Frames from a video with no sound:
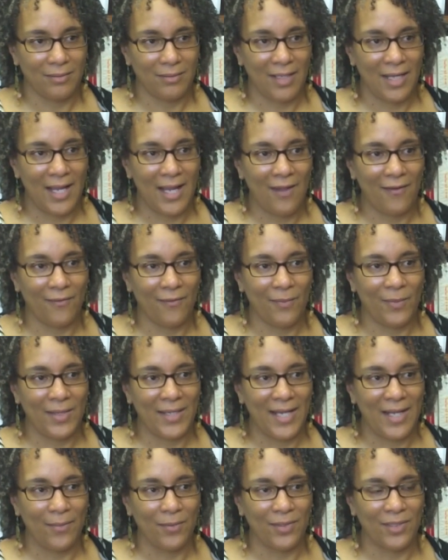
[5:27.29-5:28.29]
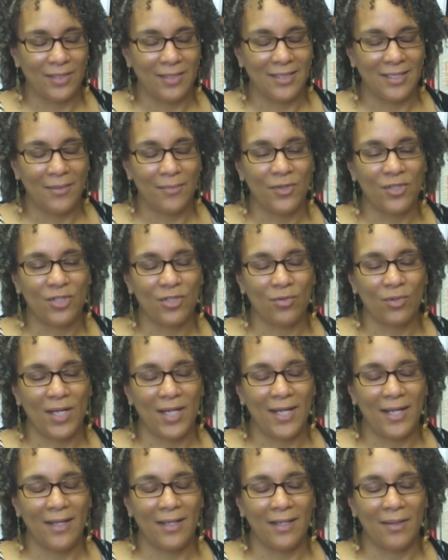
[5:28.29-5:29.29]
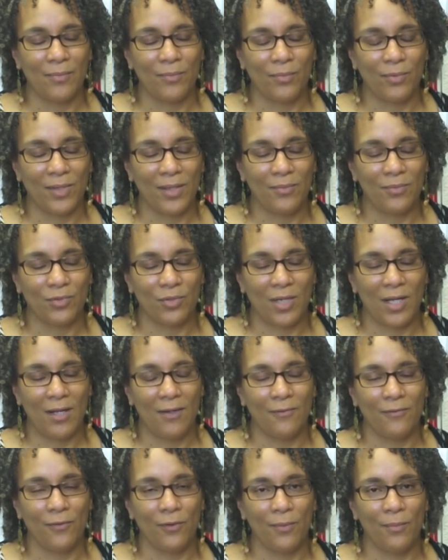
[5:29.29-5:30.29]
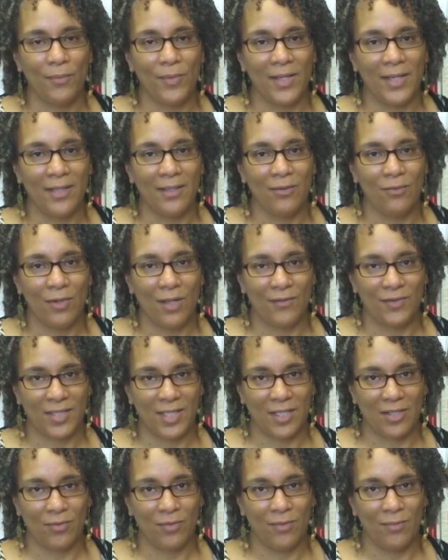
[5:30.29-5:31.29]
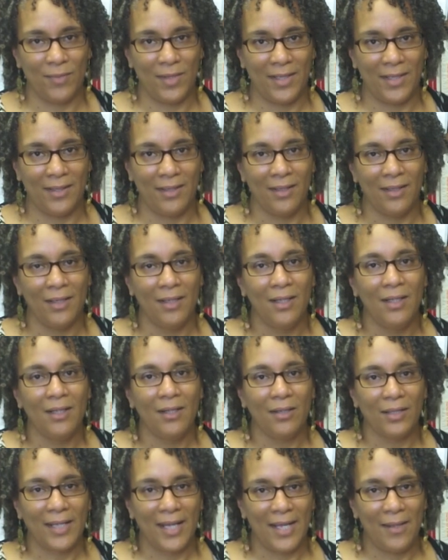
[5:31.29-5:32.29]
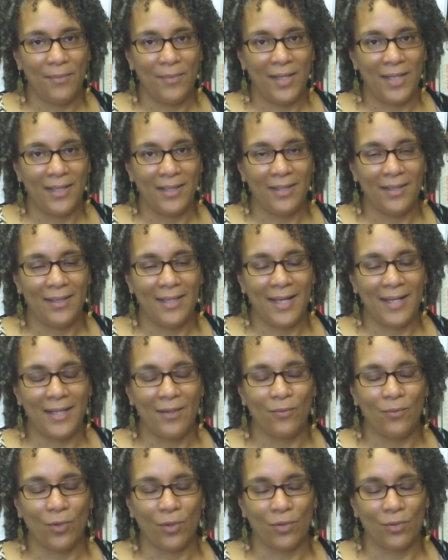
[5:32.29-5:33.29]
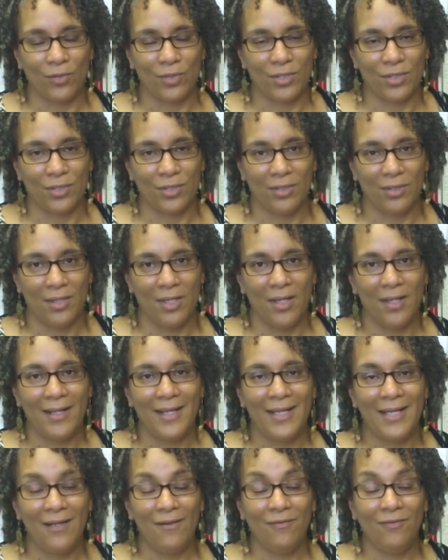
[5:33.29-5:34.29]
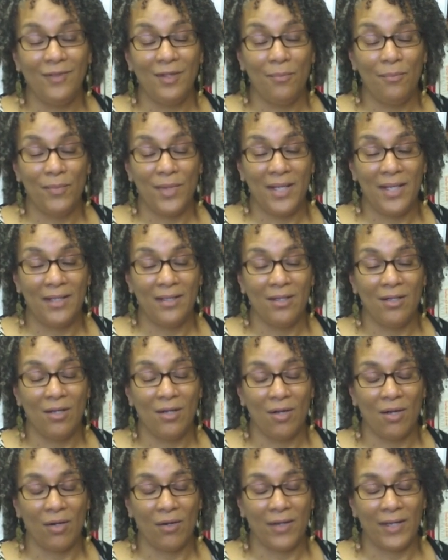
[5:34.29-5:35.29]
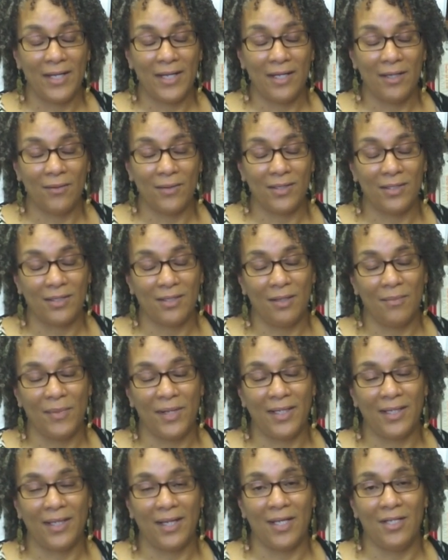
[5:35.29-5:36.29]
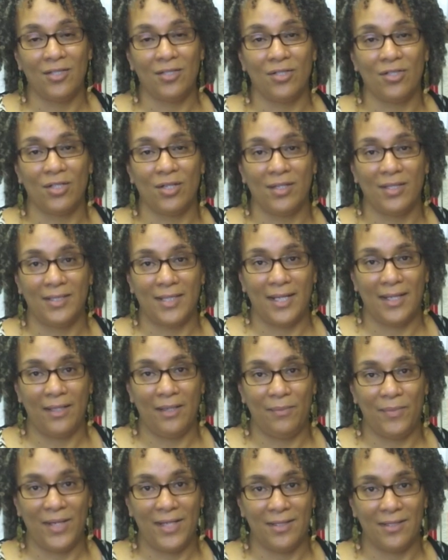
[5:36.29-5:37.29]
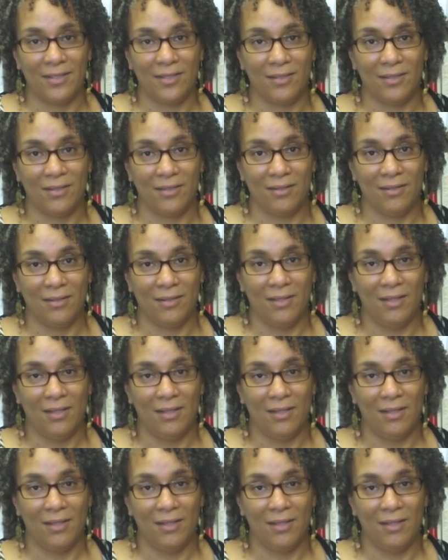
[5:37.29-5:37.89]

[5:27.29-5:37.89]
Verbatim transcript: They have been able to demonstrate in the PrEP trial for men who have sex with men, gay men, that it works, if the men are adherent to the medications on a daily basis.